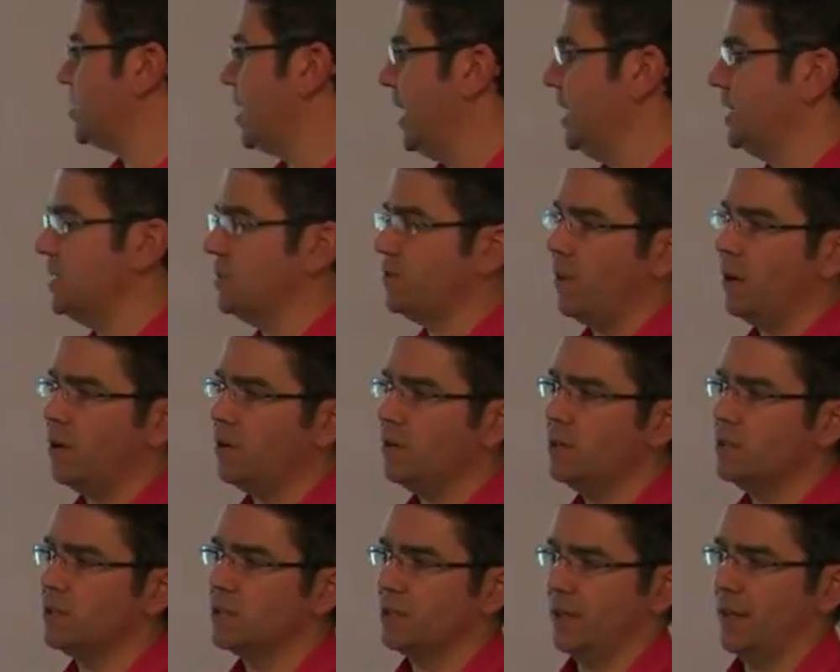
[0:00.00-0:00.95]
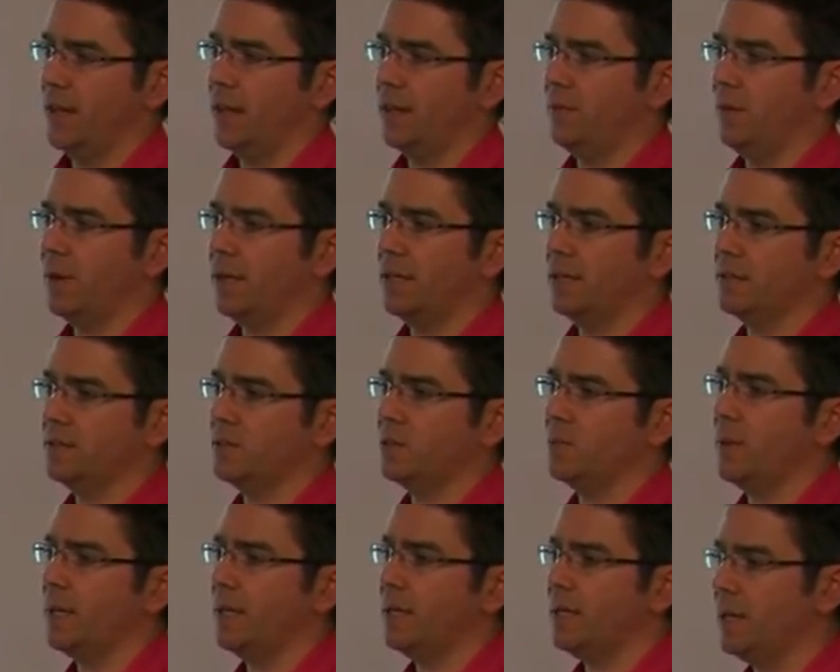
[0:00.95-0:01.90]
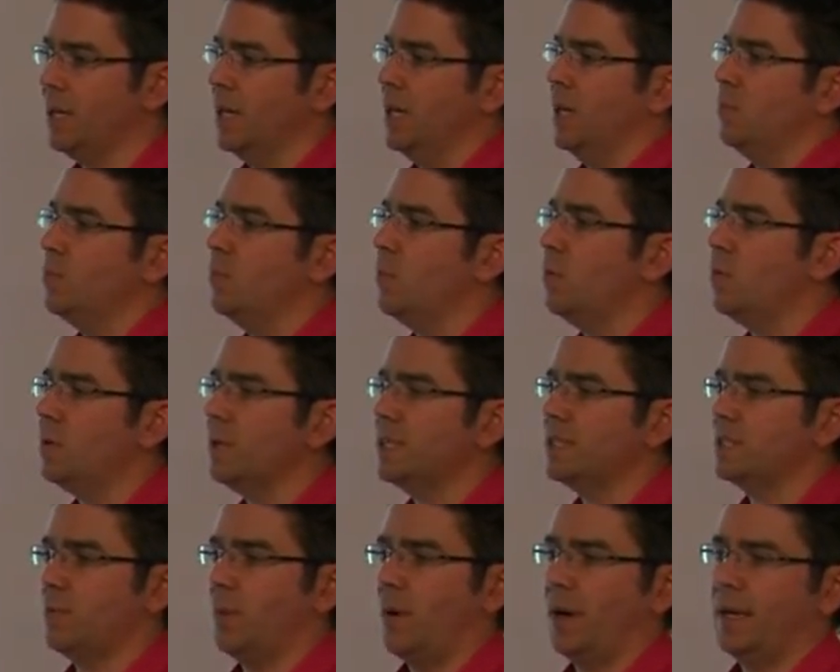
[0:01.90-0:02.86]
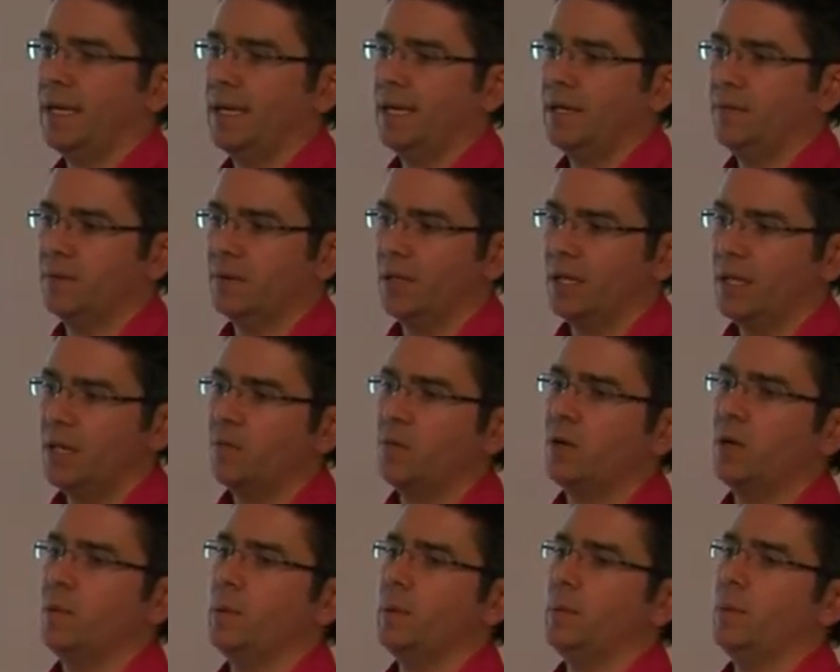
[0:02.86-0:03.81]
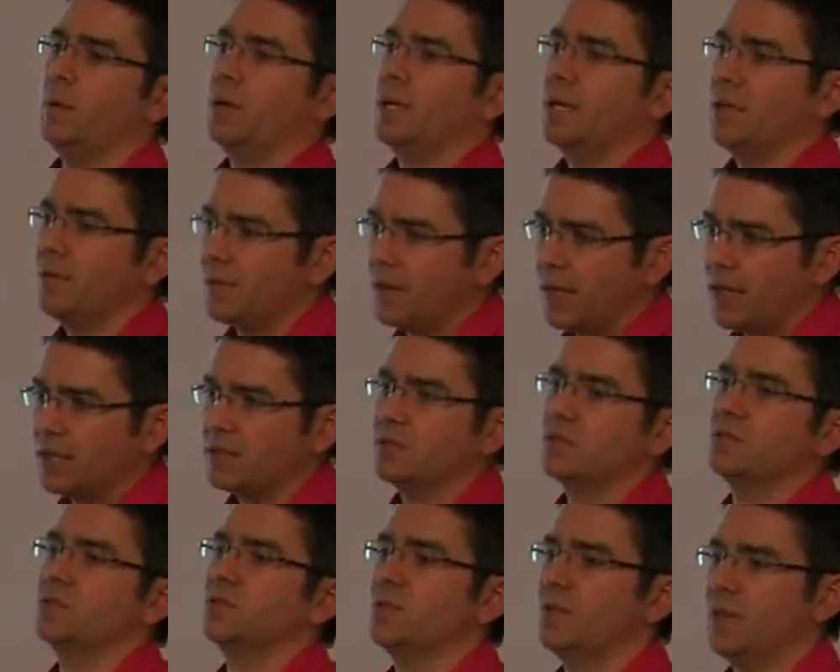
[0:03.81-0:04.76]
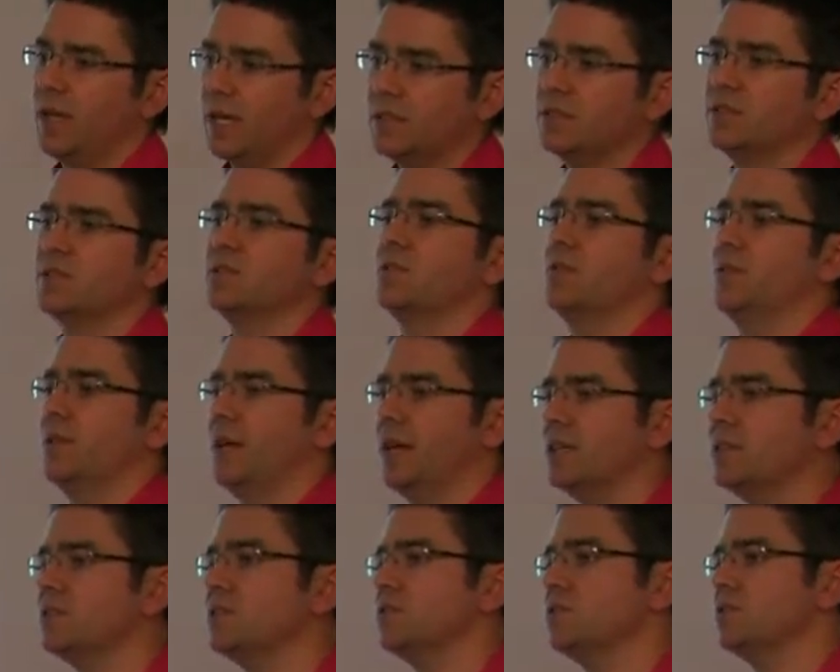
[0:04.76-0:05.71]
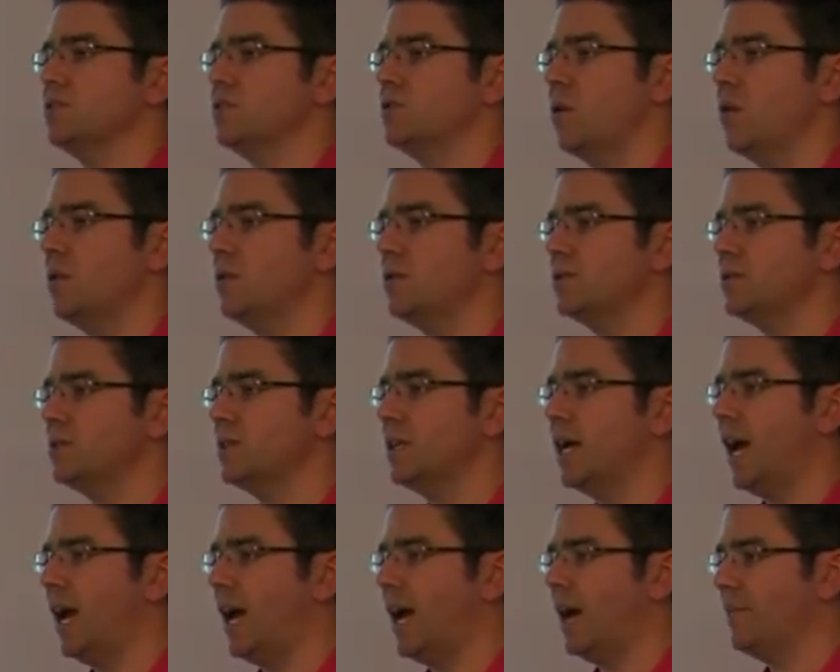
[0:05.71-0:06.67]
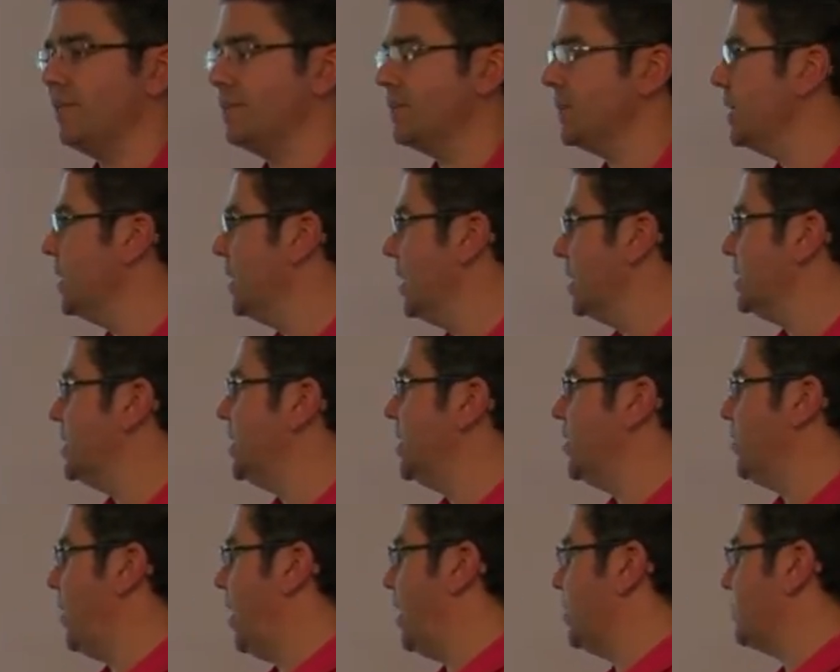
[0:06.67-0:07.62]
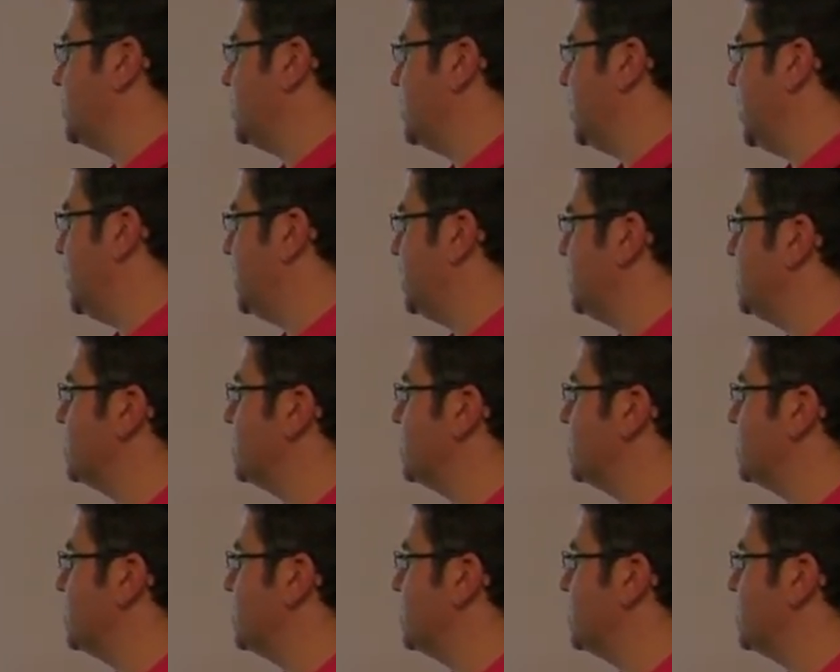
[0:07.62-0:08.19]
cash flow, so they want it to be more or less break even. They don't want to be putting in thousands and thousands and thousands of dollars year after year,